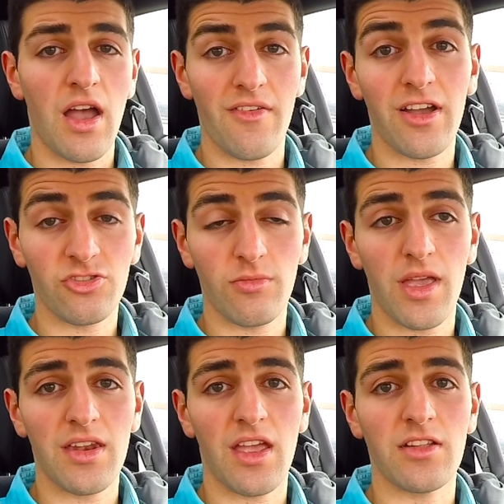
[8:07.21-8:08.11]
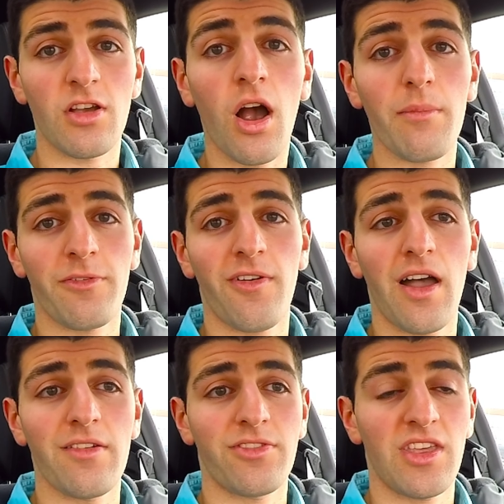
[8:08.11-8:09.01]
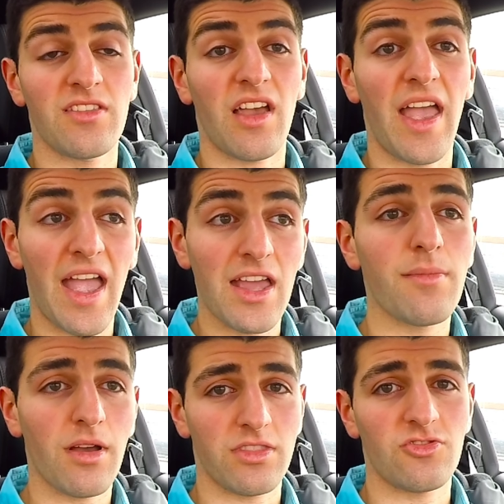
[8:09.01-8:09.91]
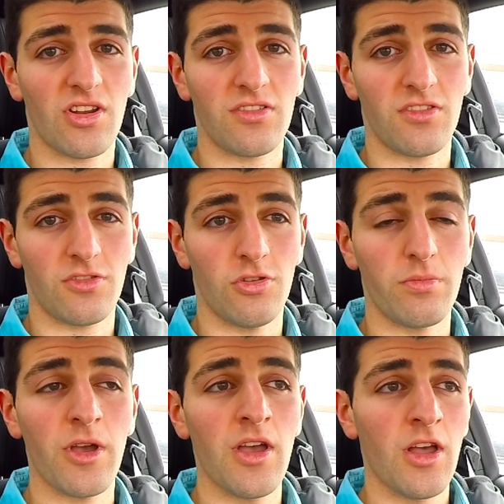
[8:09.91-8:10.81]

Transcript: I've actually made a top 5 things I hate about the Genesis Coupe.